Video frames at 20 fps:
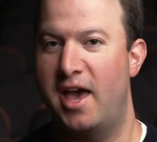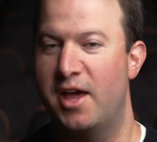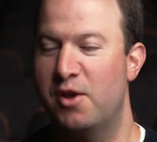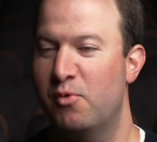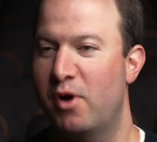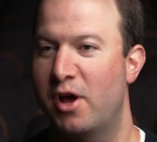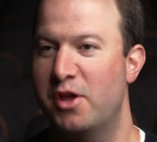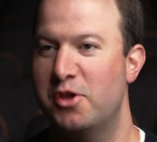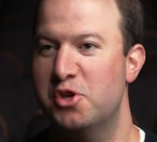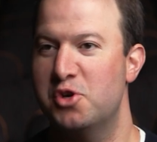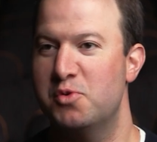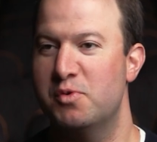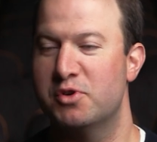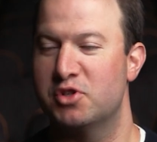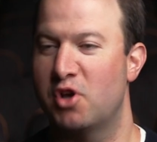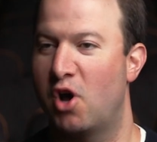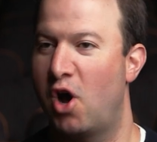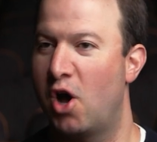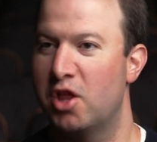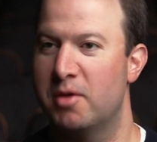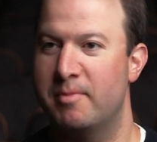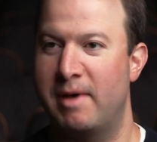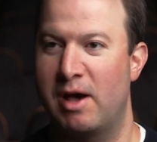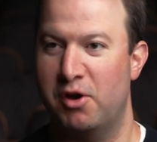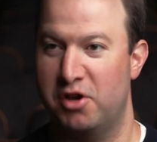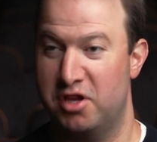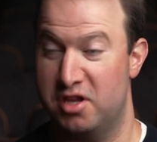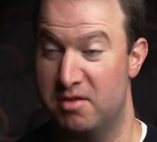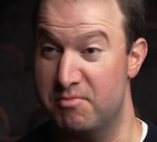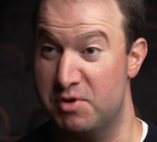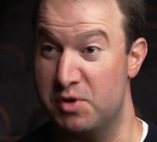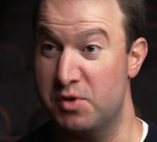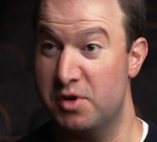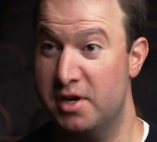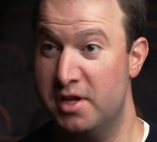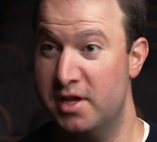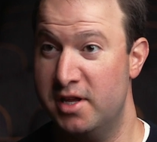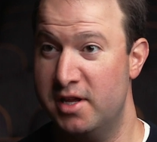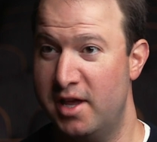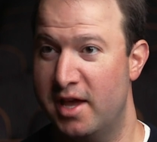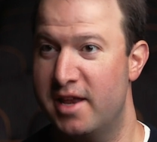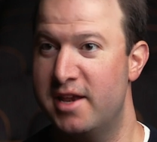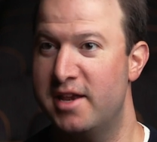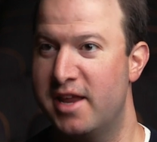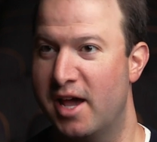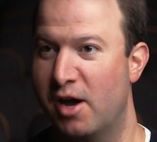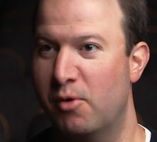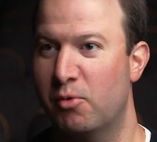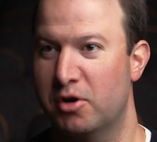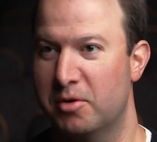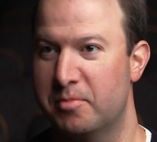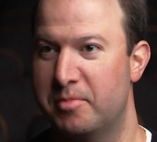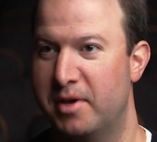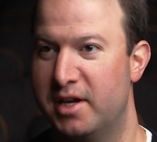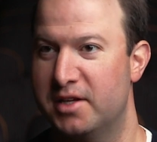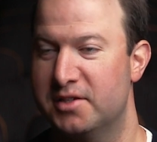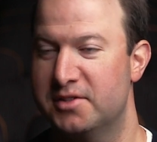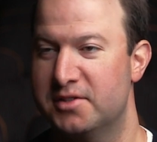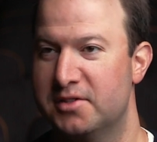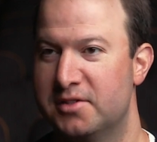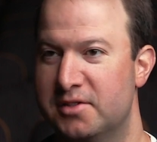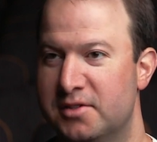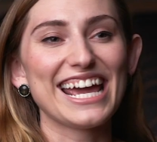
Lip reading: NYU was all about community and network base.